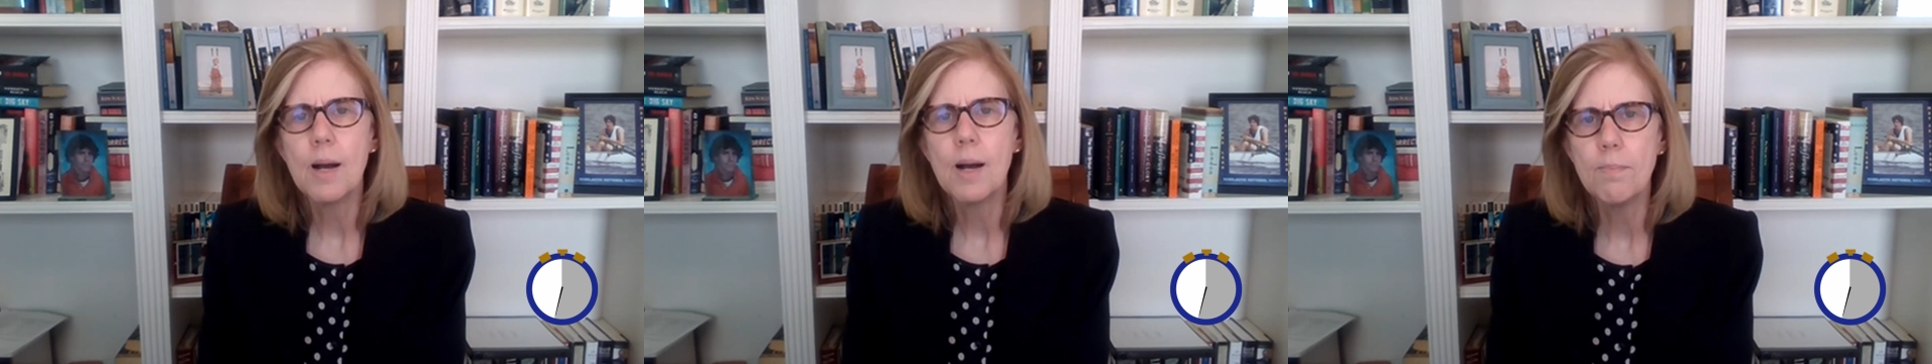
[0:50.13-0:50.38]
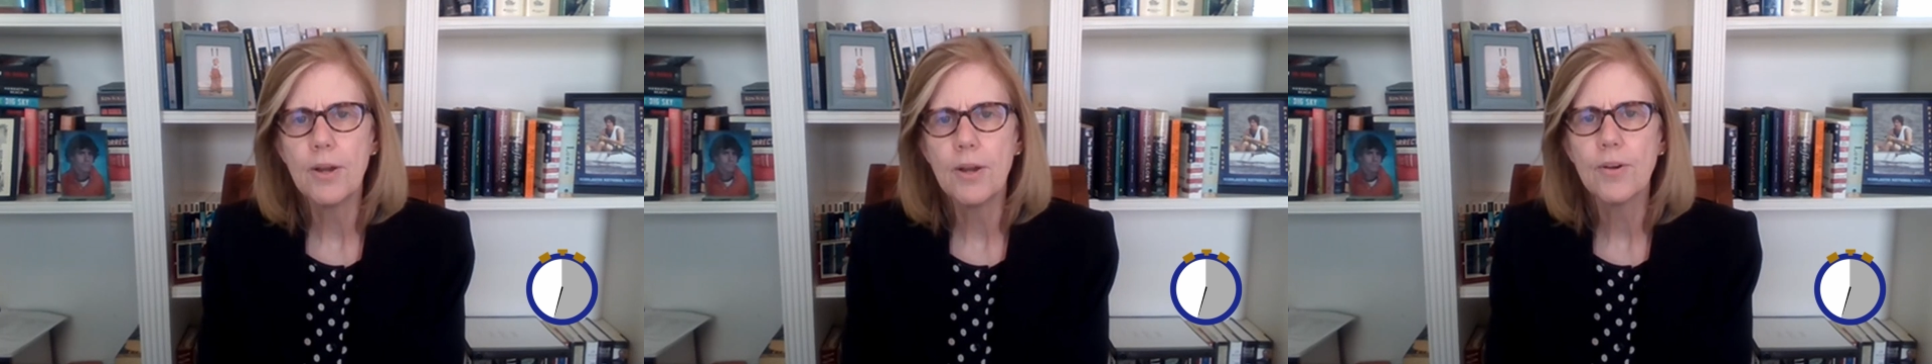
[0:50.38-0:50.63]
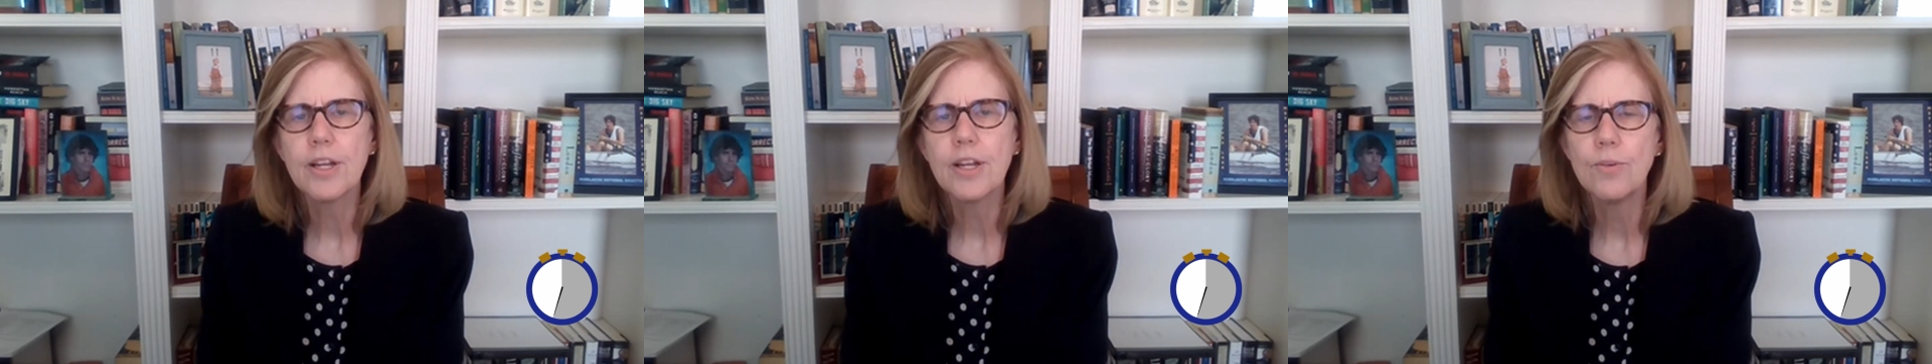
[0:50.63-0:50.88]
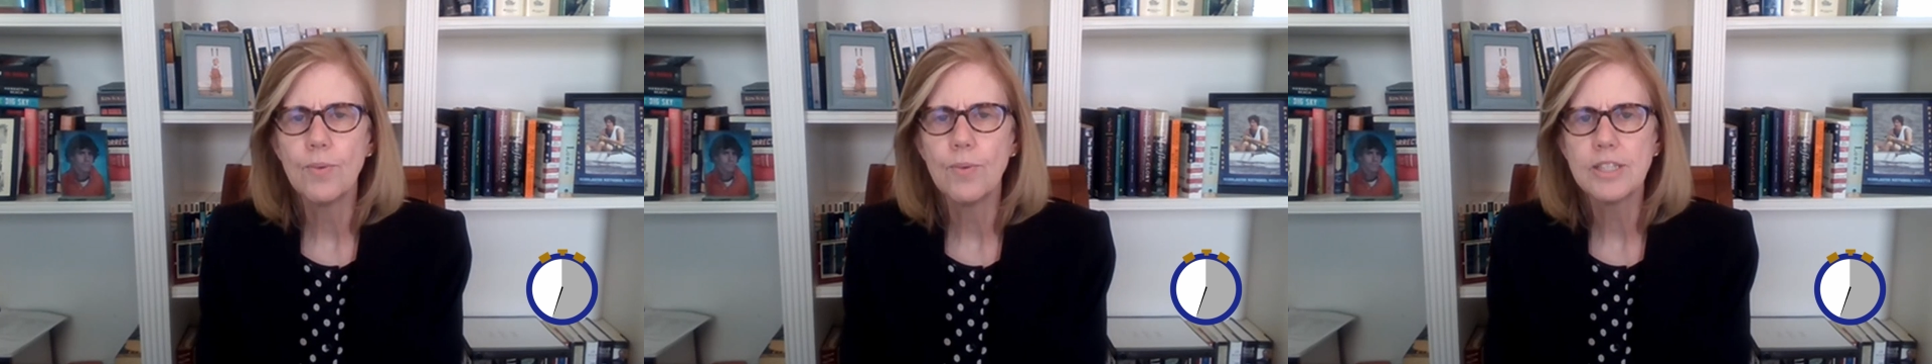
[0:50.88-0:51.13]

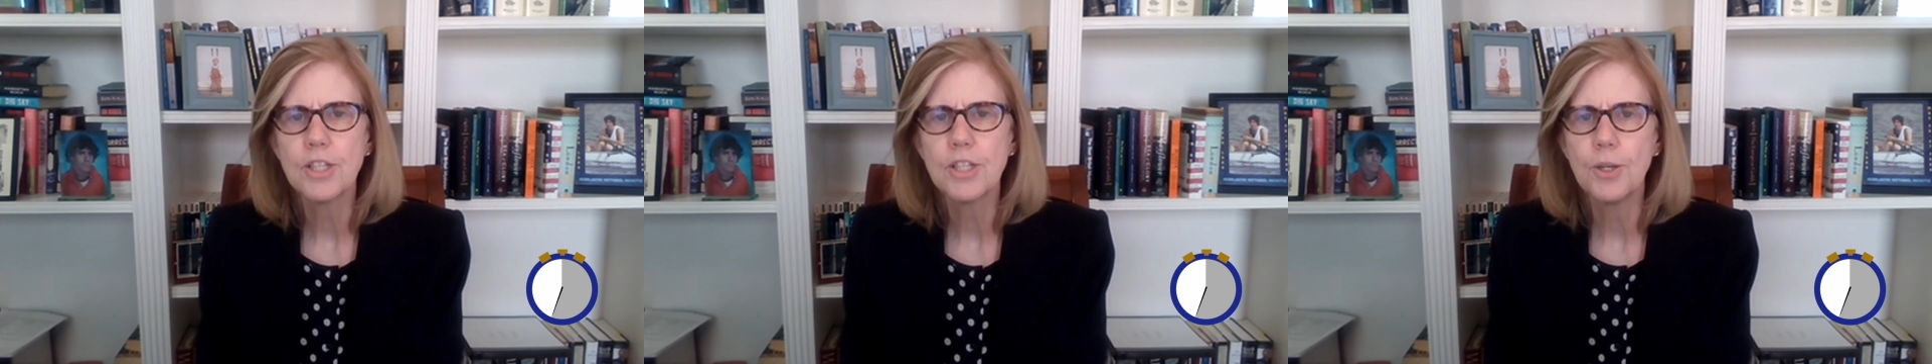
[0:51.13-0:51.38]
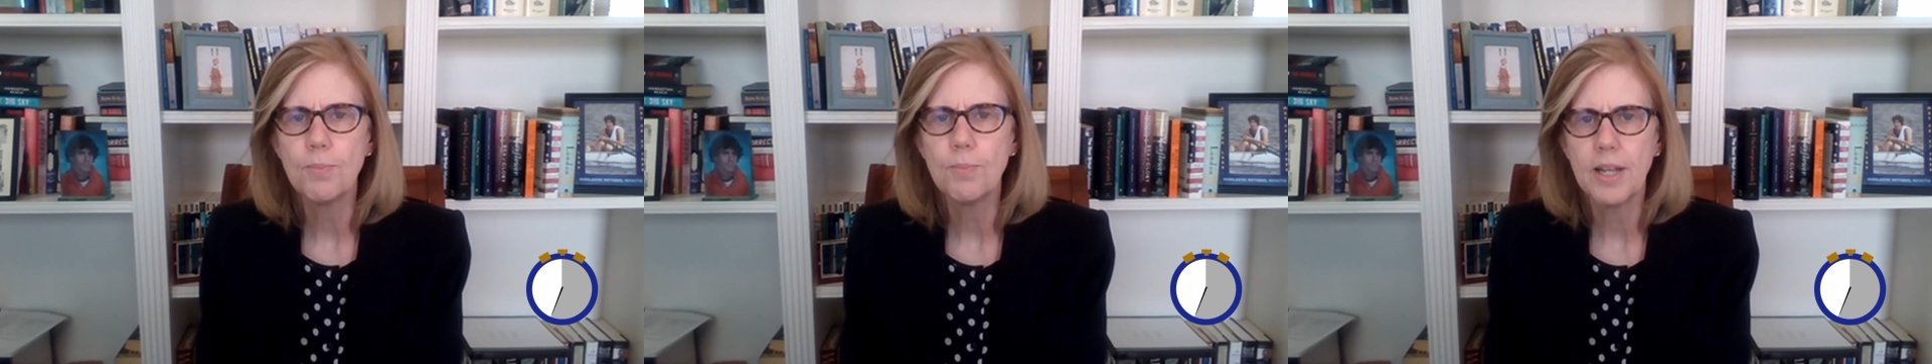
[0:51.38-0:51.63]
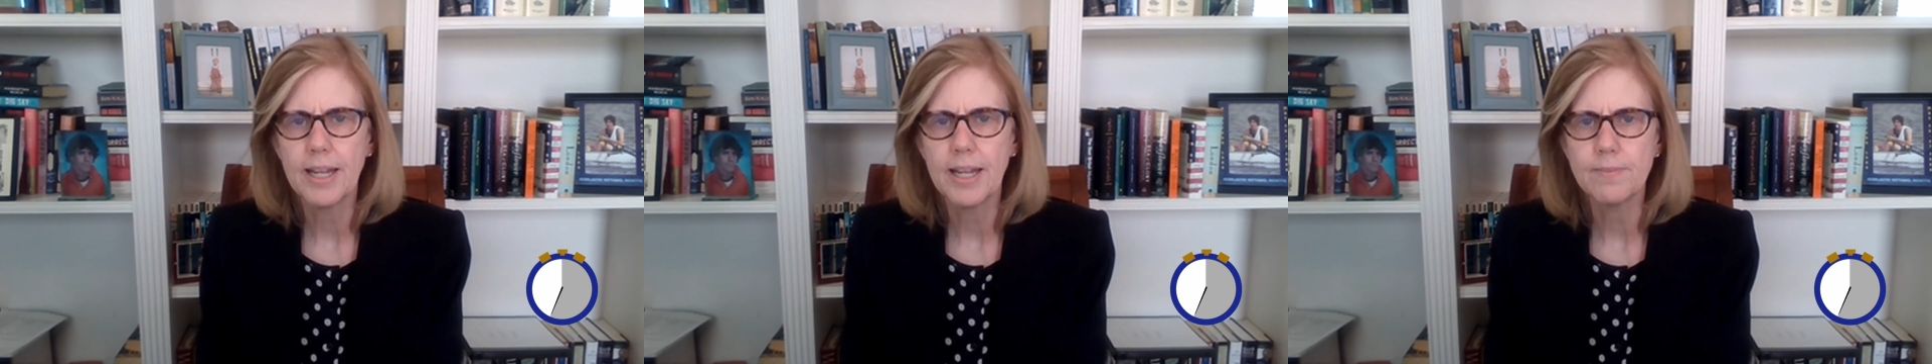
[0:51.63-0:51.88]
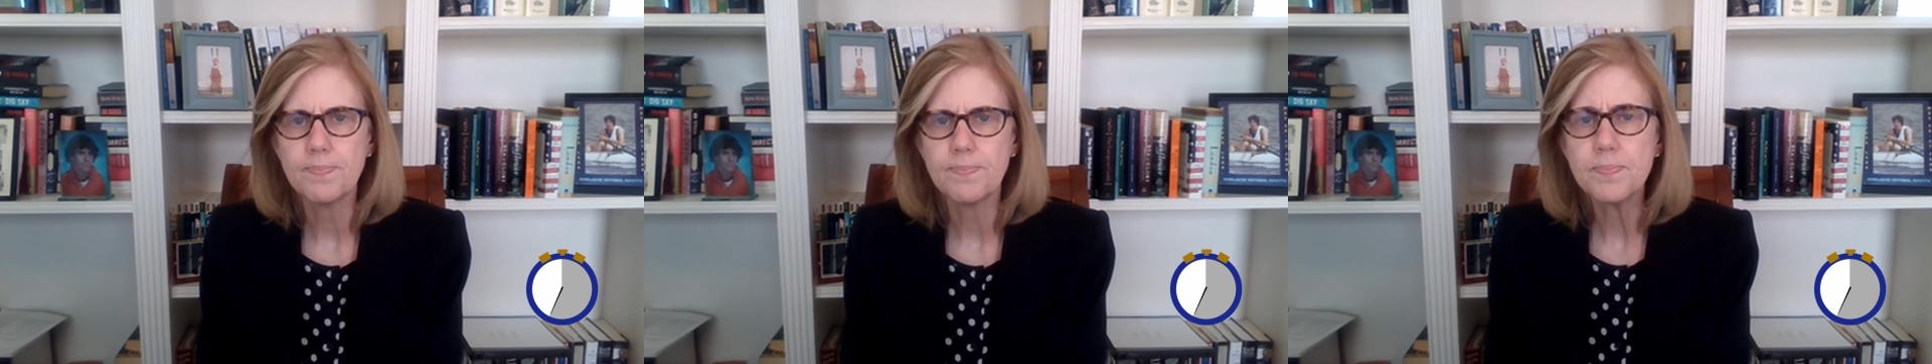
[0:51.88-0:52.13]
American Rescue
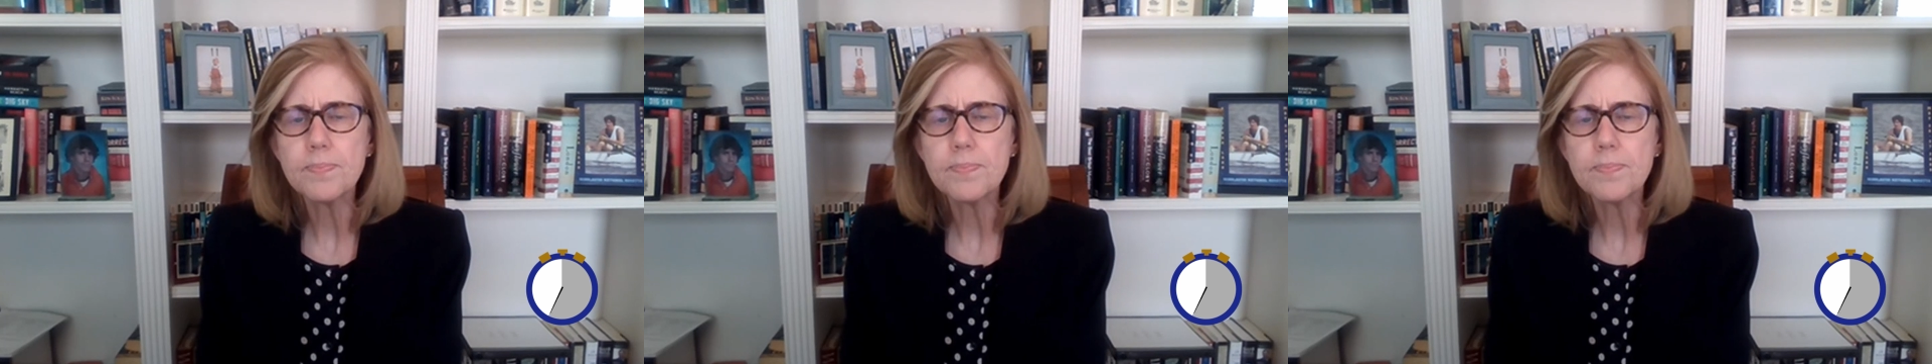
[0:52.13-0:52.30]
Plan.